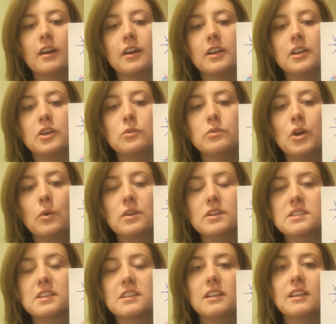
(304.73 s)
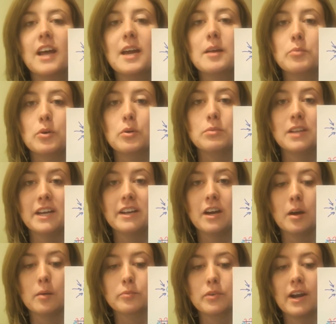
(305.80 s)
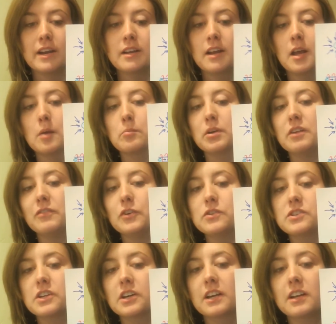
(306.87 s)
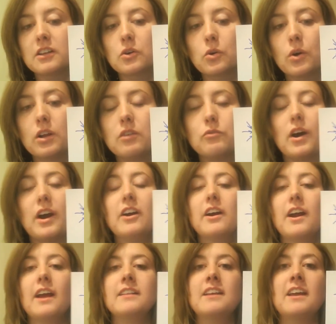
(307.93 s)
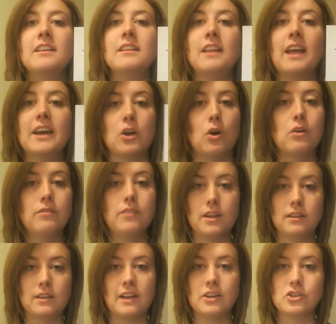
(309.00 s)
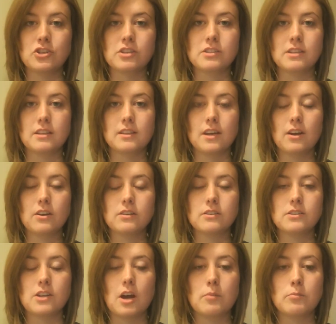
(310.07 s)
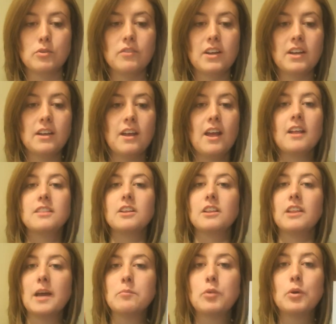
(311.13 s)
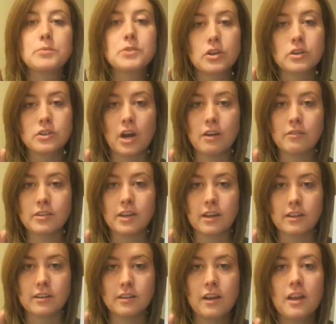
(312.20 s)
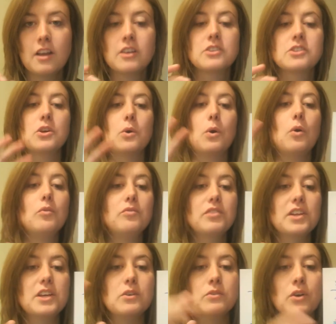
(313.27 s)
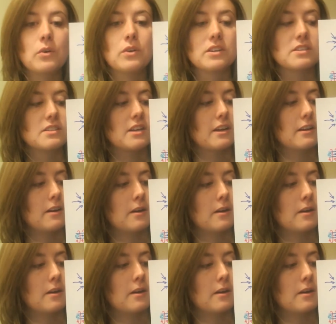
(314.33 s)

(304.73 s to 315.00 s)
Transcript: you notice that the light bulb lit up, right? But if you stuck it in the coil of wire and then let go of it and let it just sit there and stop moving, the light bulb turned off again. So hopefully you noticed that